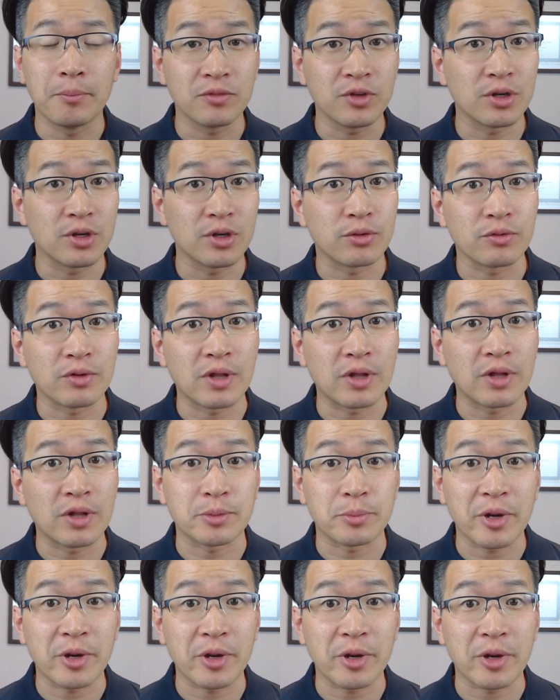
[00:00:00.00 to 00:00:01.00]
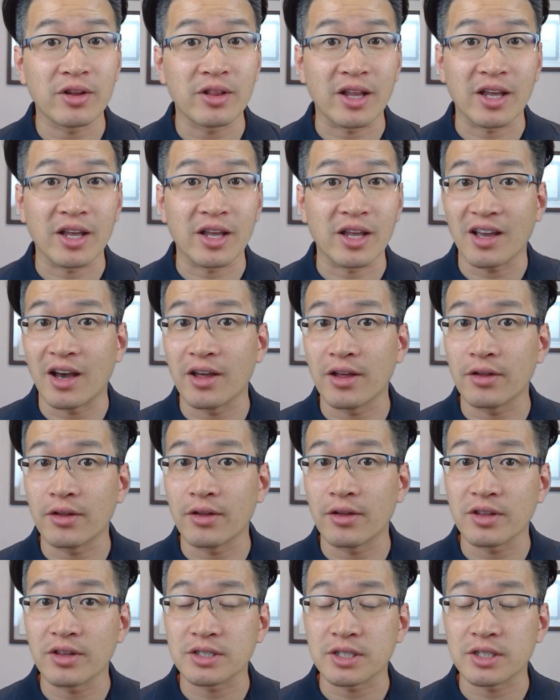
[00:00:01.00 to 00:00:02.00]
you know, as a parent, like,
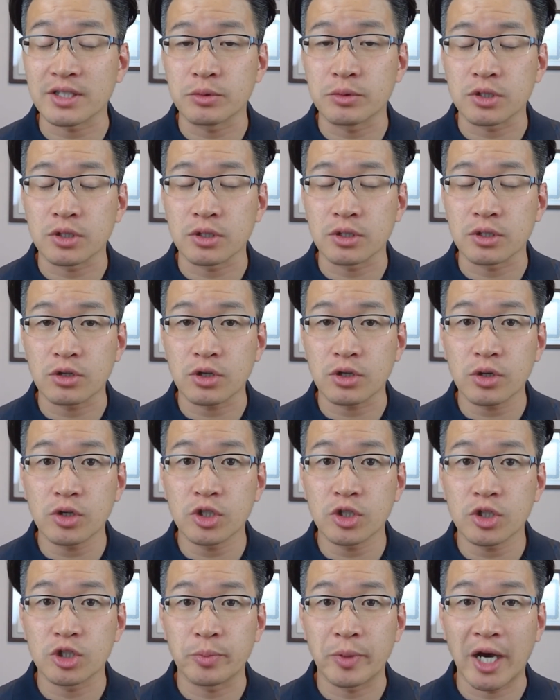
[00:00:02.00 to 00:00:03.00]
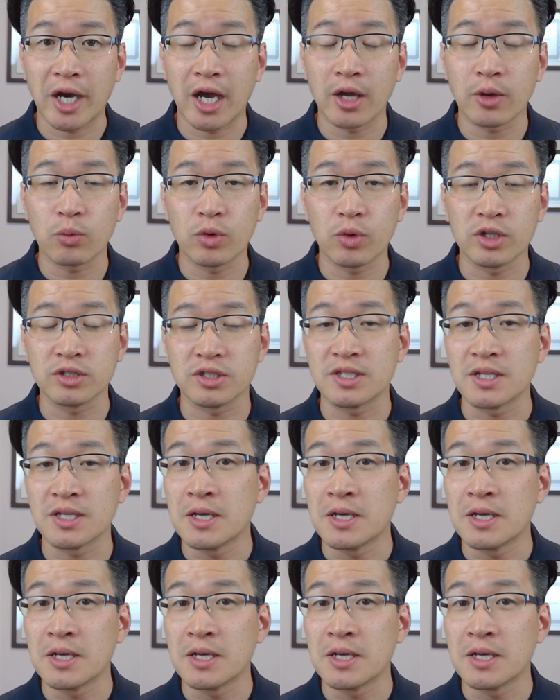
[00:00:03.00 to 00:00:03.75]
other things I was encouraged by was